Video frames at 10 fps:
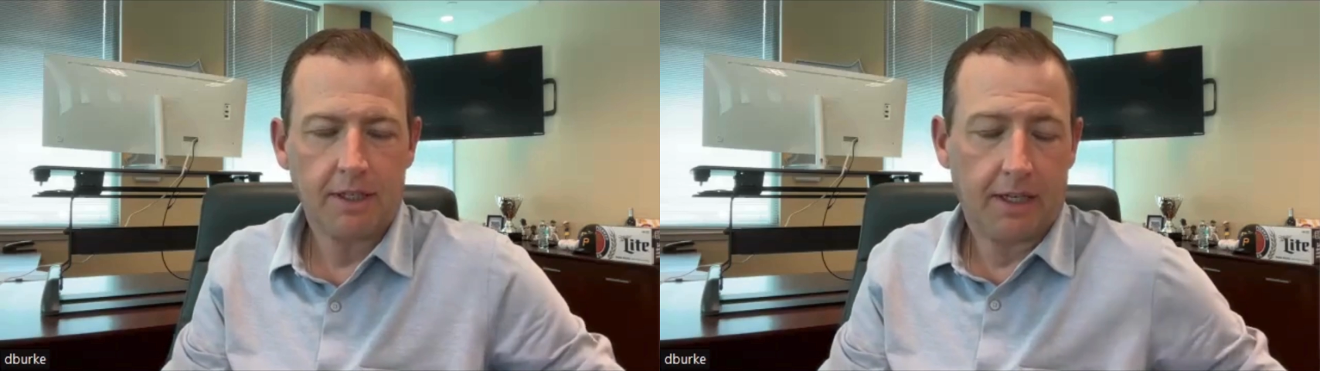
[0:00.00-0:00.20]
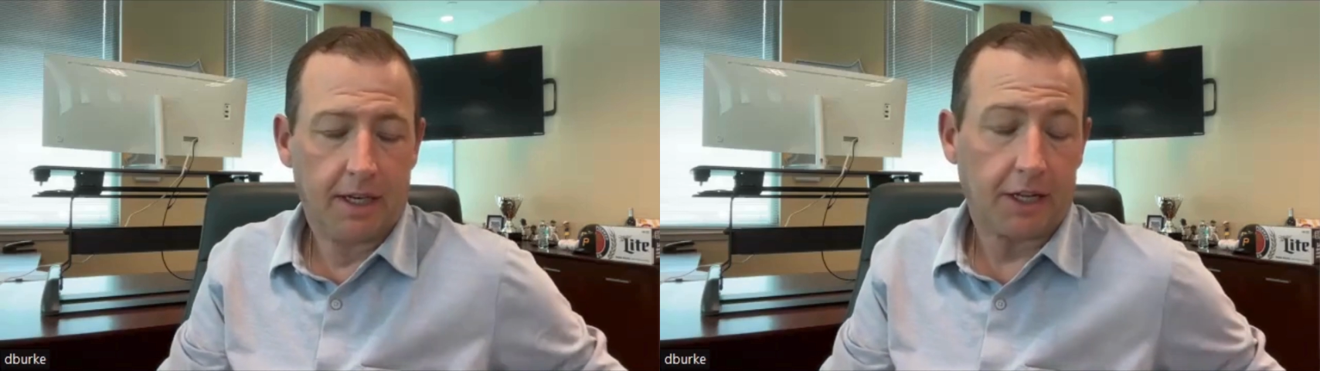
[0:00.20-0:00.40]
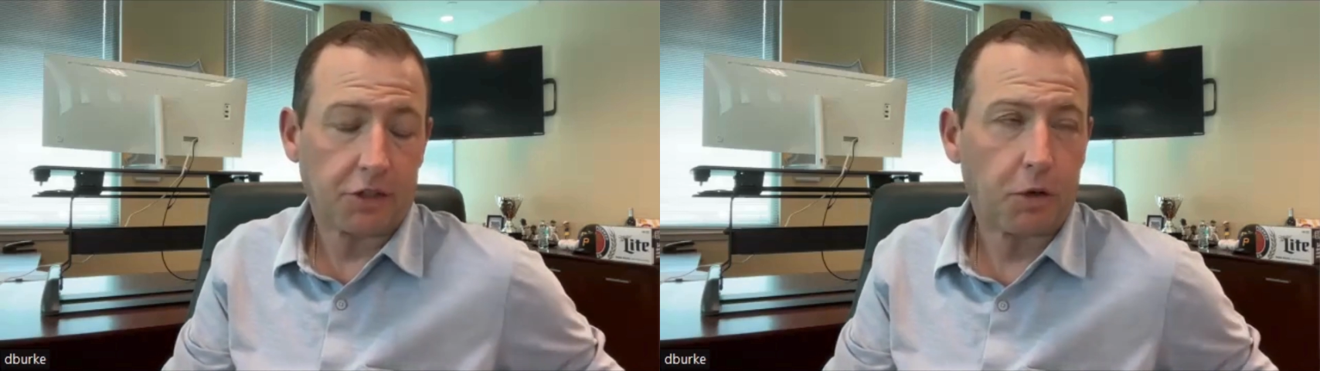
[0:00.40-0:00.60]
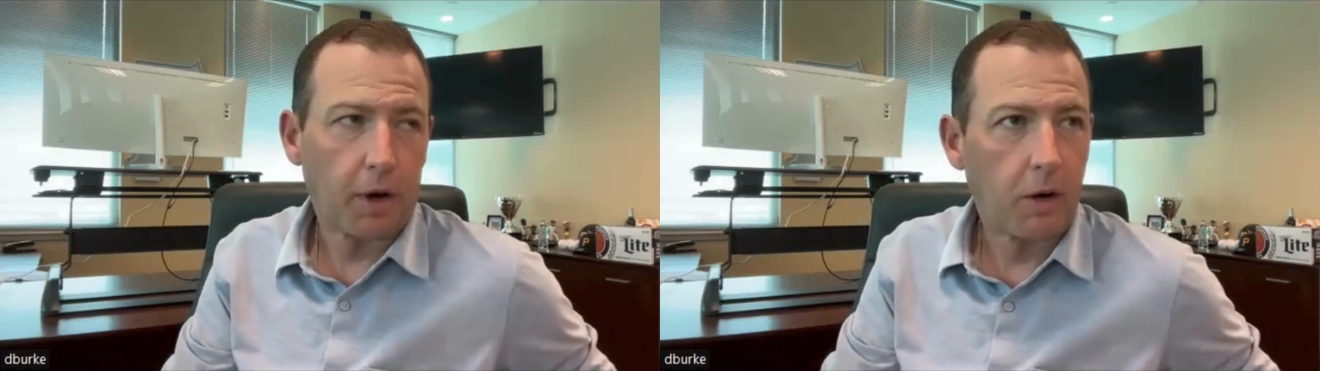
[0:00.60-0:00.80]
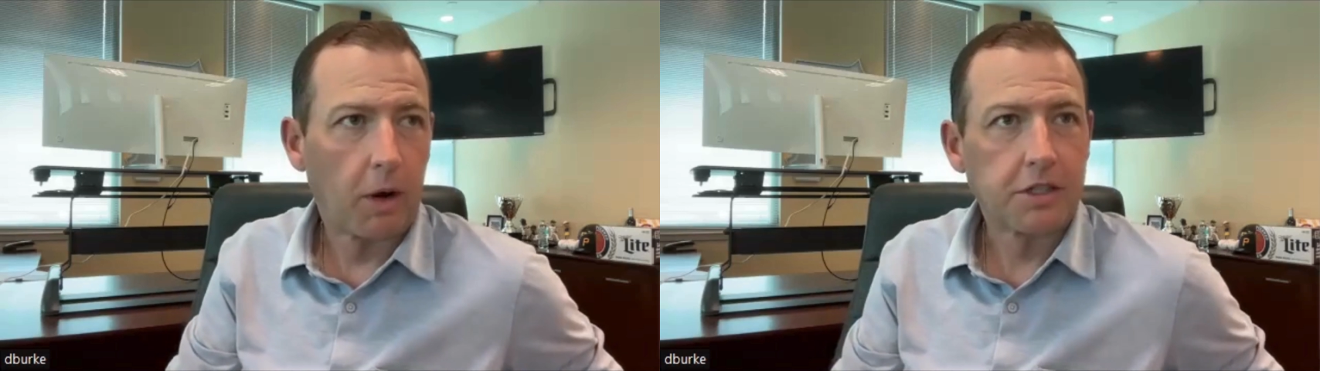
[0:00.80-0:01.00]
That's a
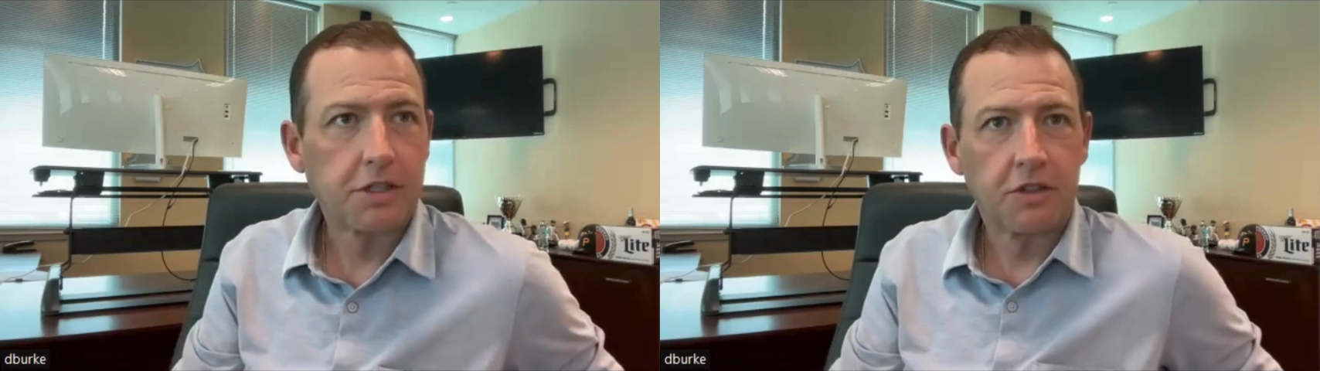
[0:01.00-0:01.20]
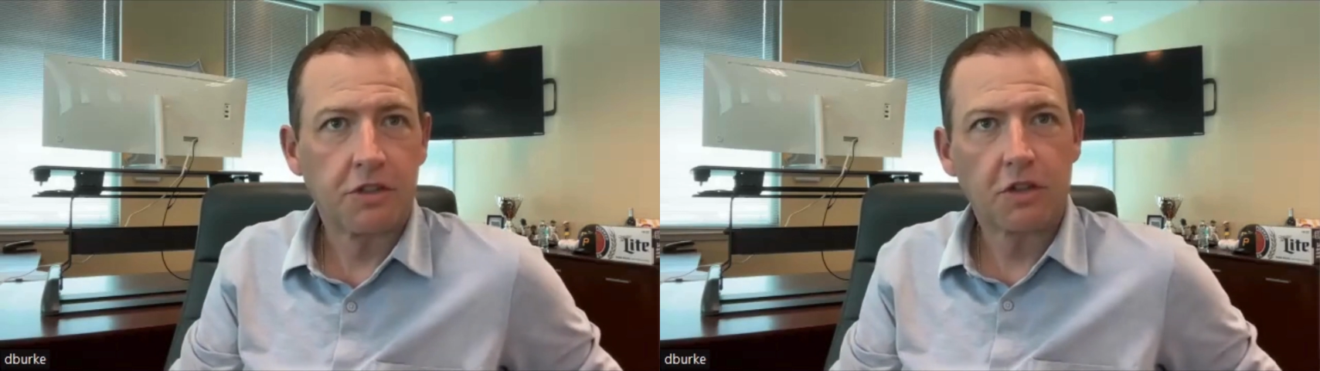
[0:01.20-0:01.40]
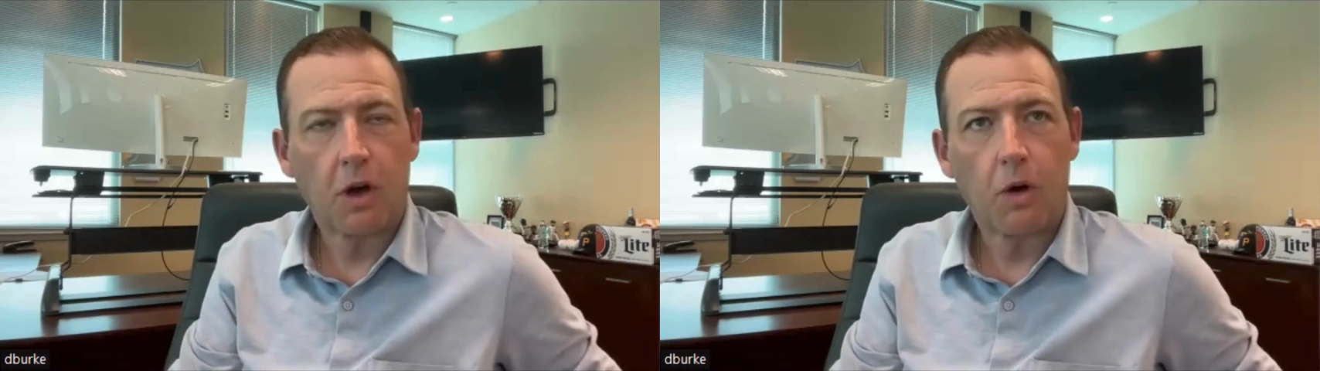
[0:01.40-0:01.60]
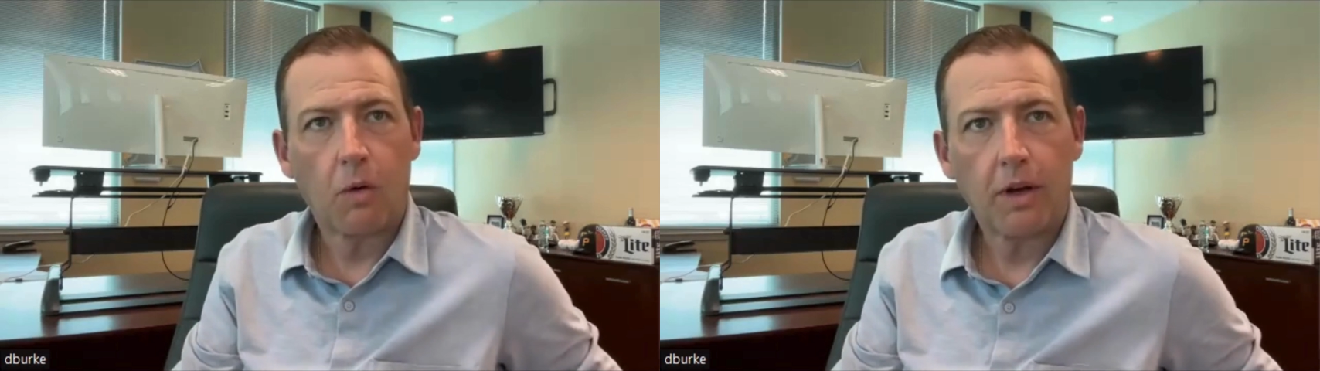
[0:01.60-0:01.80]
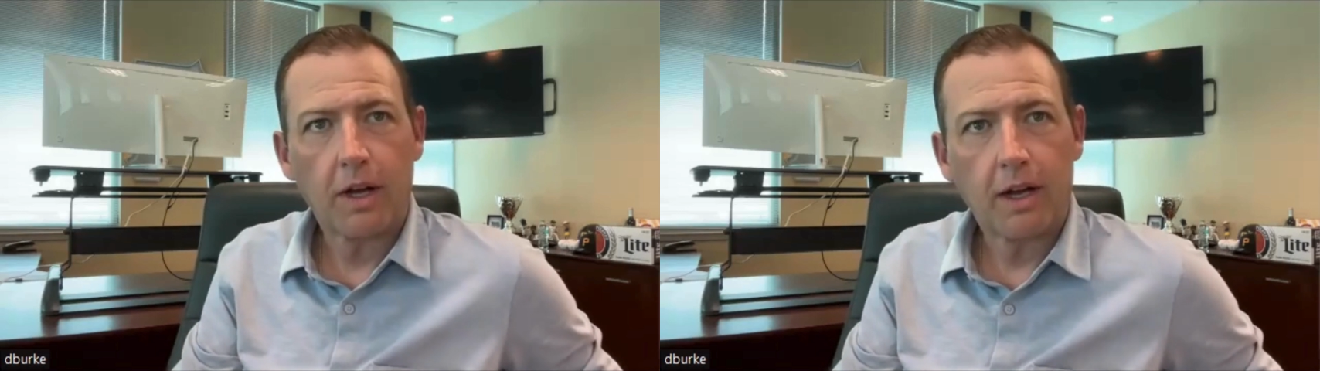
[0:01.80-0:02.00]
great question.
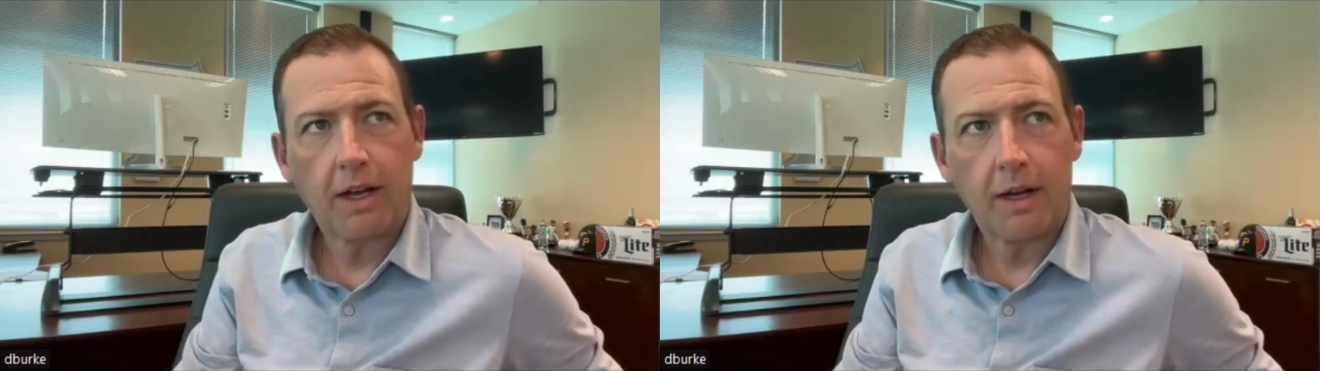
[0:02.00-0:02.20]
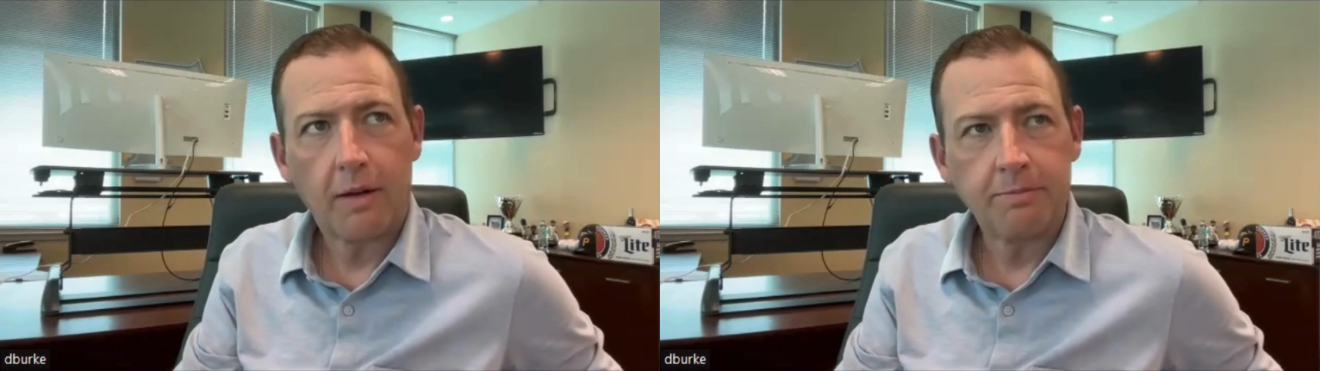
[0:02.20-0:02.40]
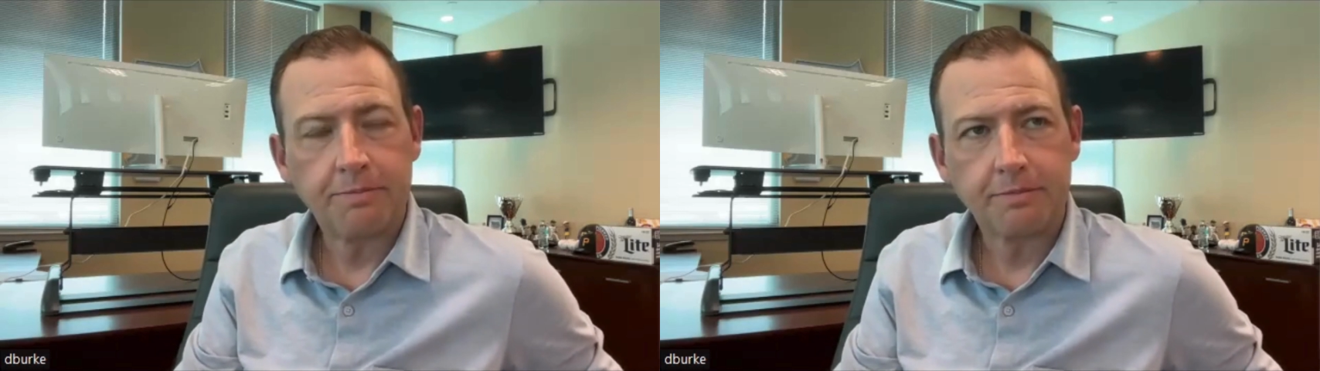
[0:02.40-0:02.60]
So,